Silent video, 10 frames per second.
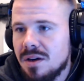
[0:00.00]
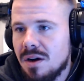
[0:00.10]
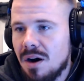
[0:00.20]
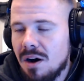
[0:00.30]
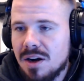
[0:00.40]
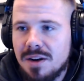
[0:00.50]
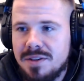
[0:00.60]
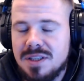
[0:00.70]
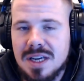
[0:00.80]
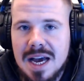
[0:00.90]
I'm gonna have to
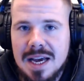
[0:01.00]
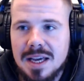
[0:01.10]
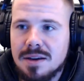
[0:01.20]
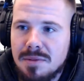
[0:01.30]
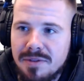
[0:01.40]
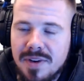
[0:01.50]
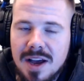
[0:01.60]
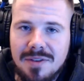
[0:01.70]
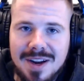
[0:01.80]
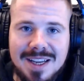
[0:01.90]
say my
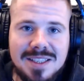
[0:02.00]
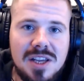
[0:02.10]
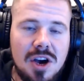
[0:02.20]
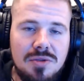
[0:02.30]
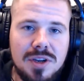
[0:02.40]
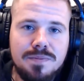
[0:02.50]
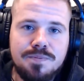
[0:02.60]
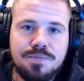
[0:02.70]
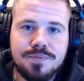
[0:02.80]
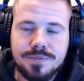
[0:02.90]
favourite is the Odin.
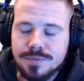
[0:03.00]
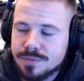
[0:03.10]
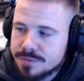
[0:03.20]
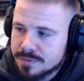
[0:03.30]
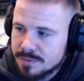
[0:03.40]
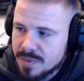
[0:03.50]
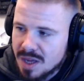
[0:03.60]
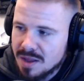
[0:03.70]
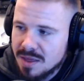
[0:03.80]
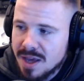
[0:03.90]

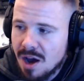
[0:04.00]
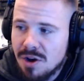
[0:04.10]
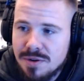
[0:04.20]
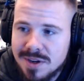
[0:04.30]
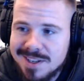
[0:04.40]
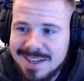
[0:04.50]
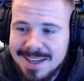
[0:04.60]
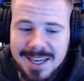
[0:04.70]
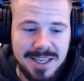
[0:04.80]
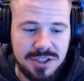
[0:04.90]
The Odin
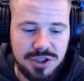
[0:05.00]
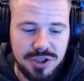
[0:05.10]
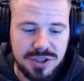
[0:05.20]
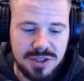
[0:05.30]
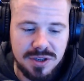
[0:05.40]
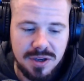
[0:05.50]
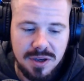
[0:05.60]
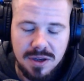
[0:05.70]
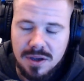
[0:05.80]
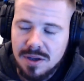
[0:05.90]
is just
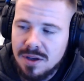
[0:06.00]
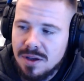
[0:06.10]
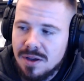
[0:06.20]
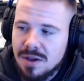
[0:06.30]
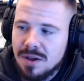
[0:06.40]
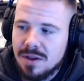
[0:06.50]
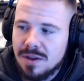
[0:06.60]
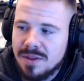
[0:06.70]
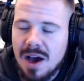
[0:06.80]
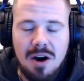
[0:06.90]

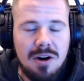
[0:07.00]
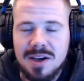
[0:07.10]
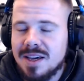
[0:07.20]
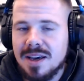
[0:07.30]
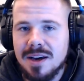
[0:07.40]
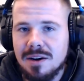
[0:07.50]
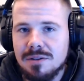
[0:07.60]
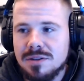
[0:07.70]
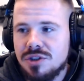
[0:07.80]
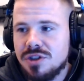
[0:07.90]
that high kill,
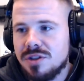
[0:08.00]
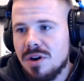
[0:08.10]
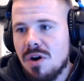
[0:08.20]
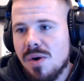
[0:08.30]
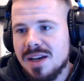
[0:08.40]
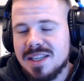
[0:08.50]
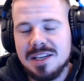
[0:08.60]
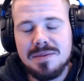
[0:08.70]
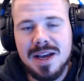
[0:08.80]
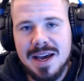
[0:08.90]
just always
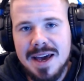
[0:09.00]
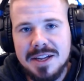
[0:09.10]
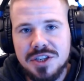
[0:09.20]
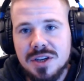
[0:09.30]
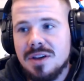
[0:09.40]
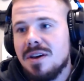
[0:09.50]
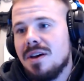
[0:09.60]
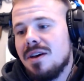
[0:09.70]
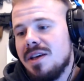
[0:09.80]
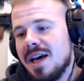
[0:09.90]
gives me that edge.
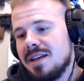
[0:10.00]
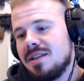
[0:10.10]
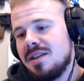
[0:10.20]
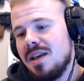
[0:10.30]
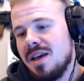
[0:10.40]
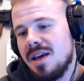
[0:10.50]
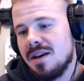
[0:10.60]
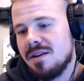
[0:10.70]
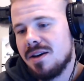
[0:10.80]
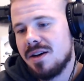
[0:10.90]
yes, the
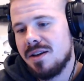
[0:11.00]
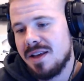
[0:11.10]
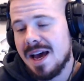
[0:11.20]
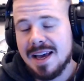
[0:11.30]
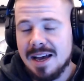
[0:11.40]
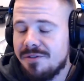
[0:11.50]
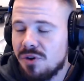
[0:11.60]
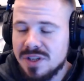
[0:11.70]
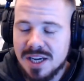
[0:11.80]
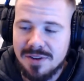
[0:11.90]

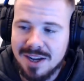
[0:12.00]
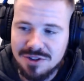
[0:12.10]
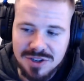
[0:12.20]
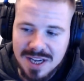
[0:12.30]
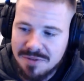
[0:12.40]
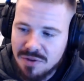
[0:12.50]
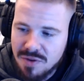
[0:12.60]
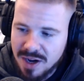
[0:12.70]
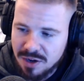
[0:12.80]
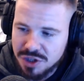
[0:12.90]
AK-47 does have a
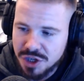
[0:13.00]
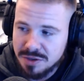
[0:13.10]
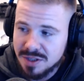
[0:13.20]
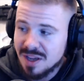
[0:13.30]
really good use,